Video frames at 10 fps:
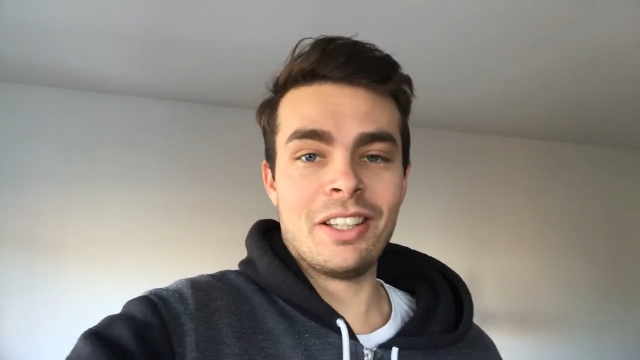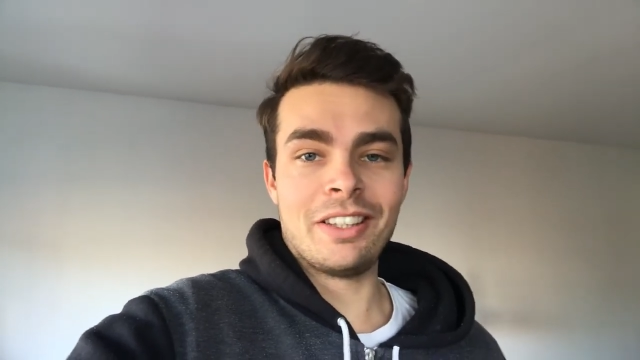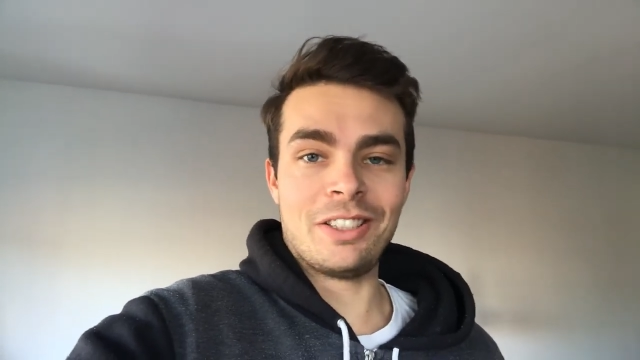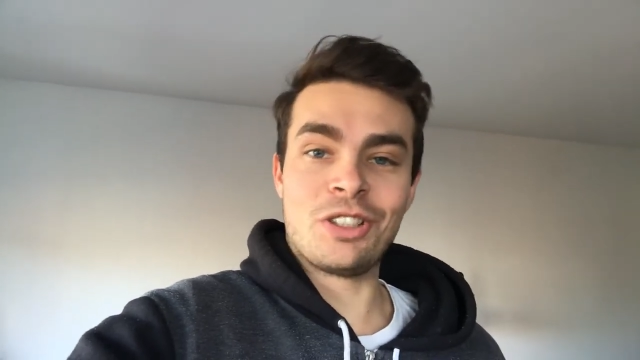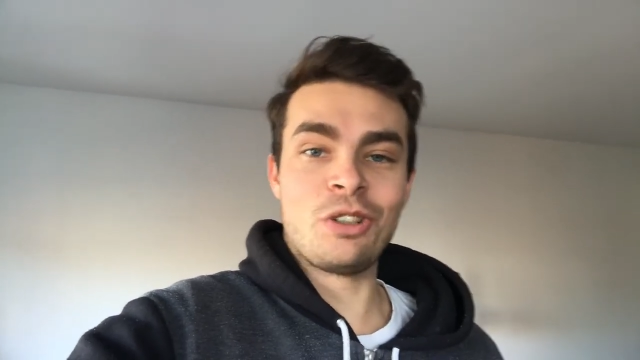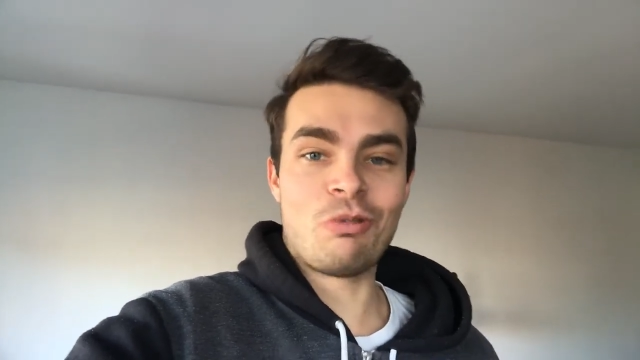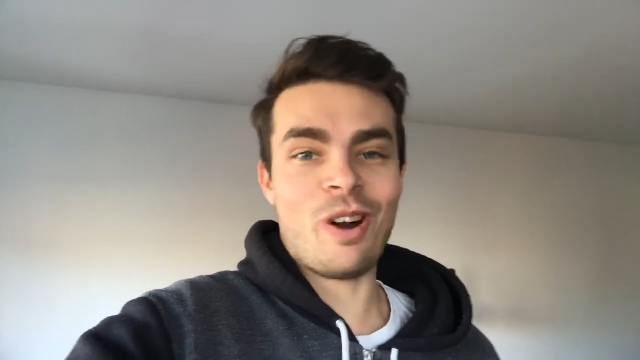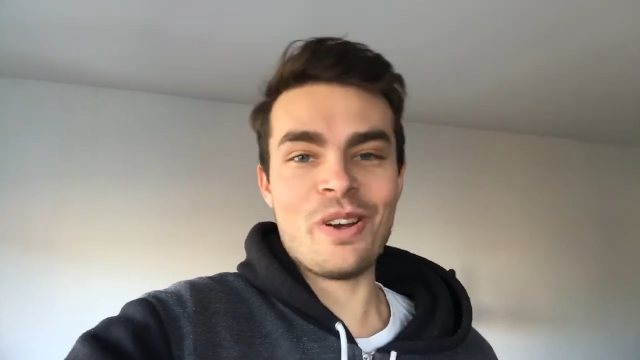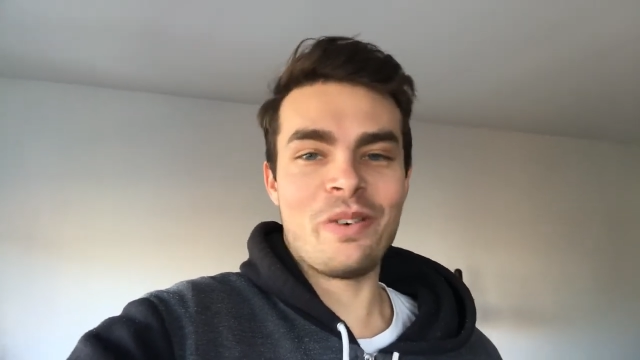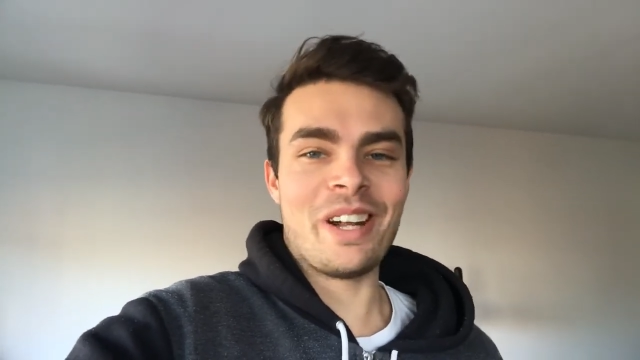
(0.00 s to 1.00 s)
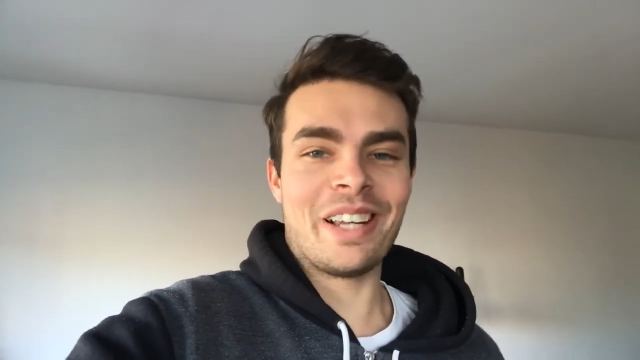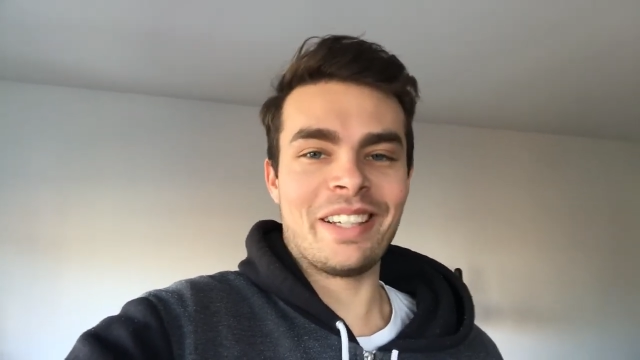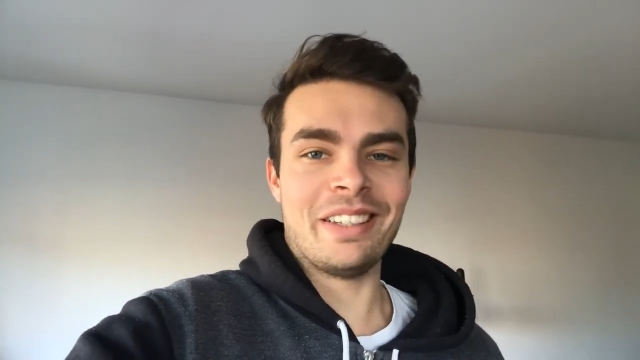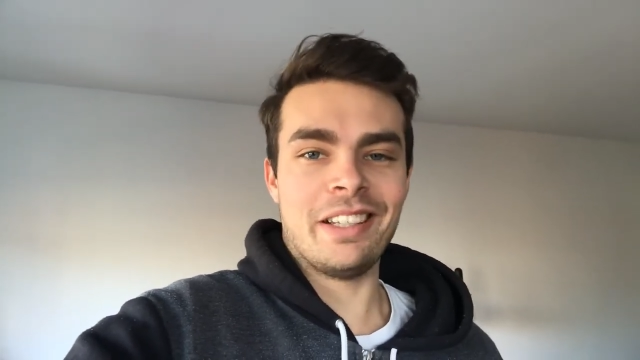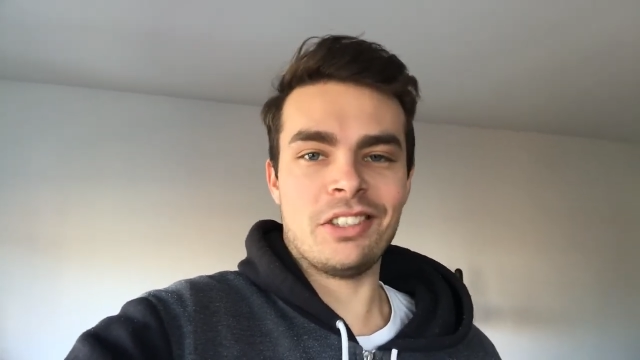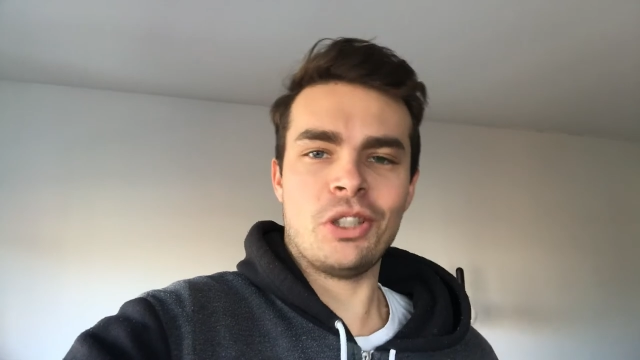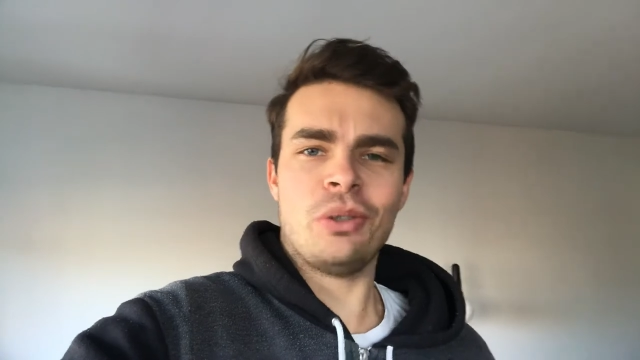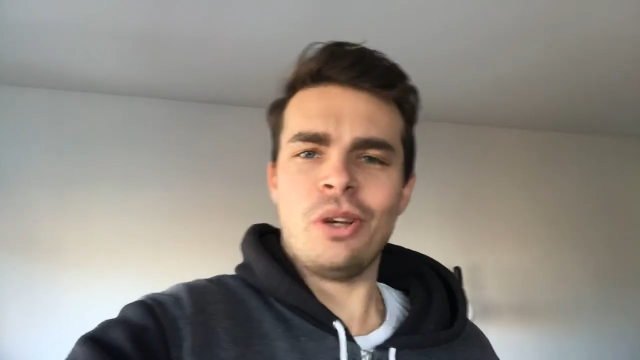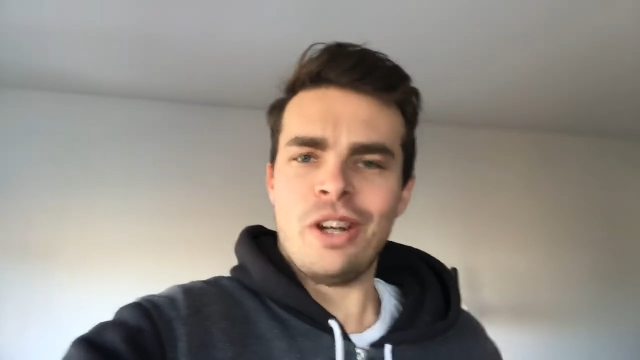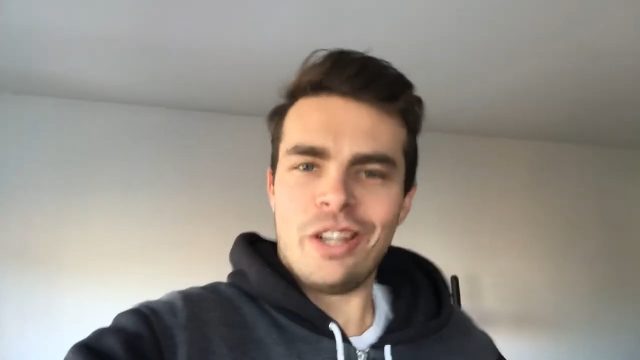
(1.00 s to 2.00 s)
they're too right wing and they're
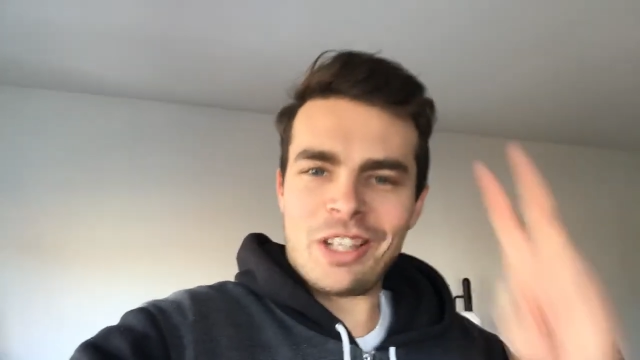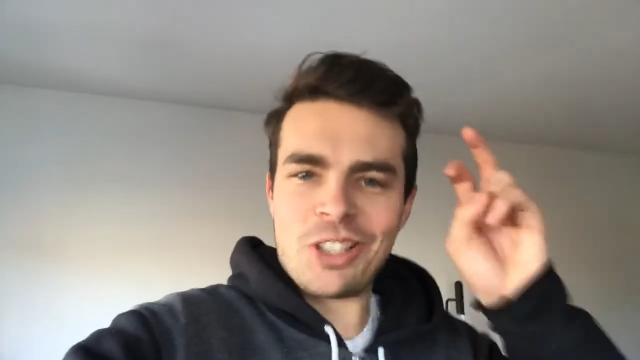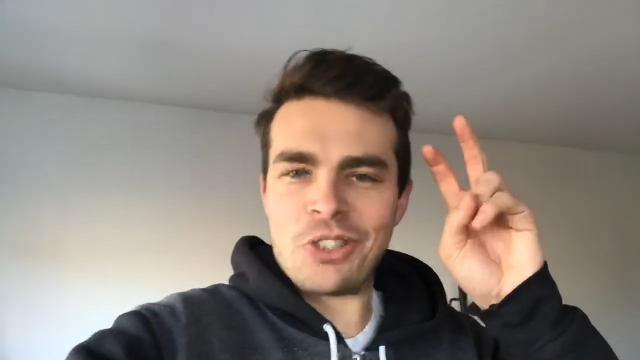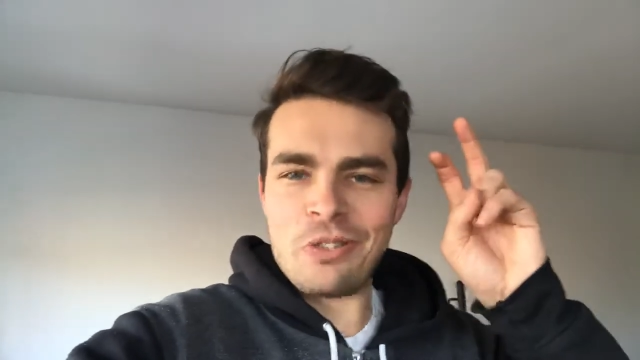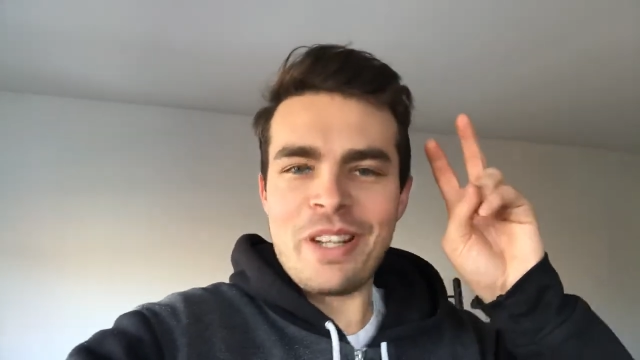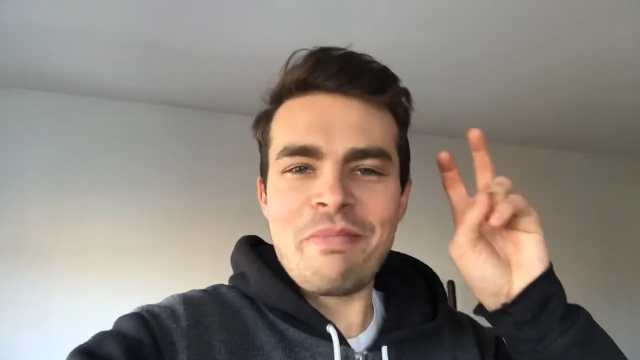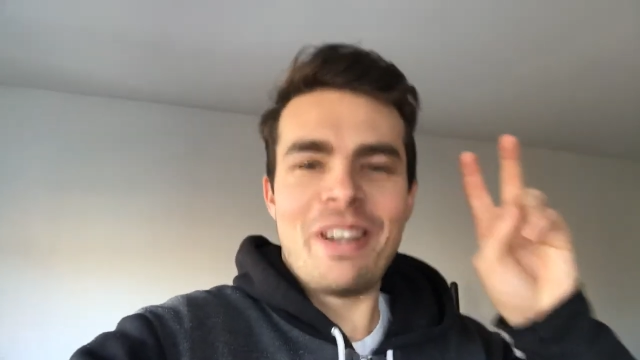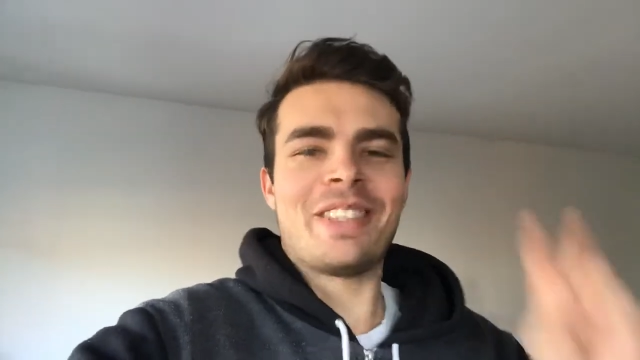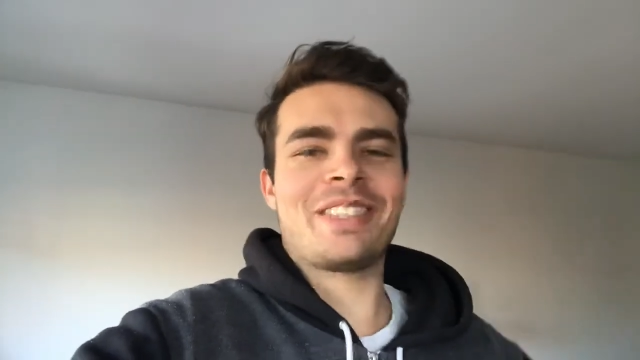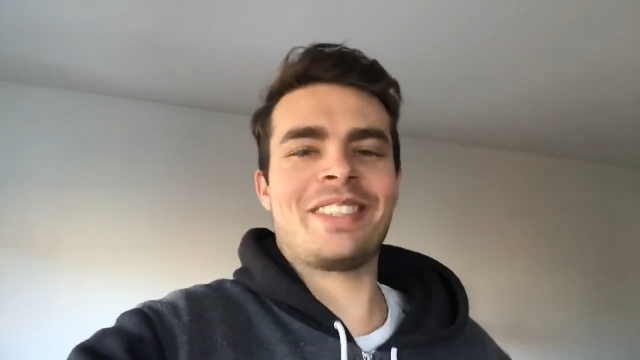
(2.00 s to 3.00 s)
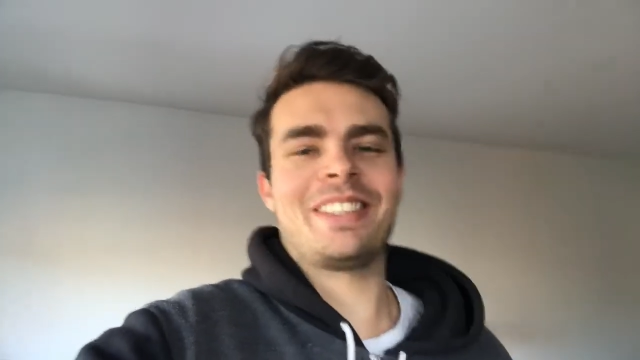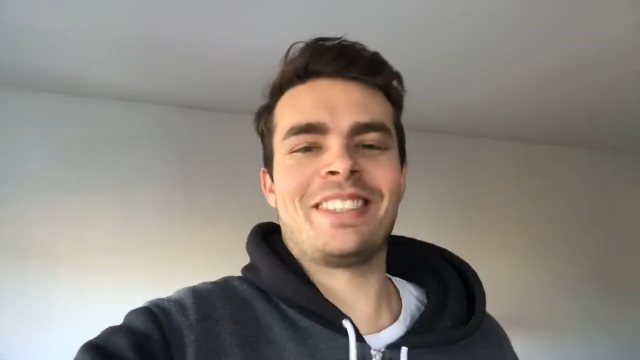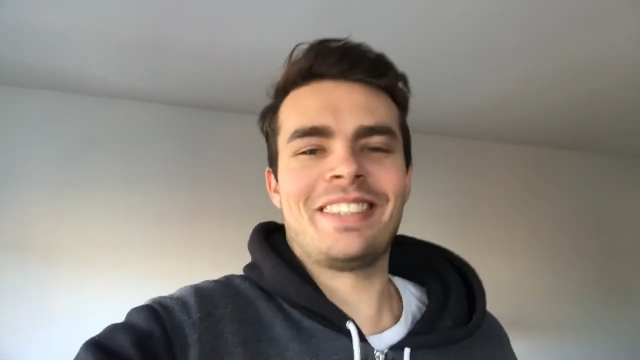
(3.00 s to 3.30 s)
too extremist.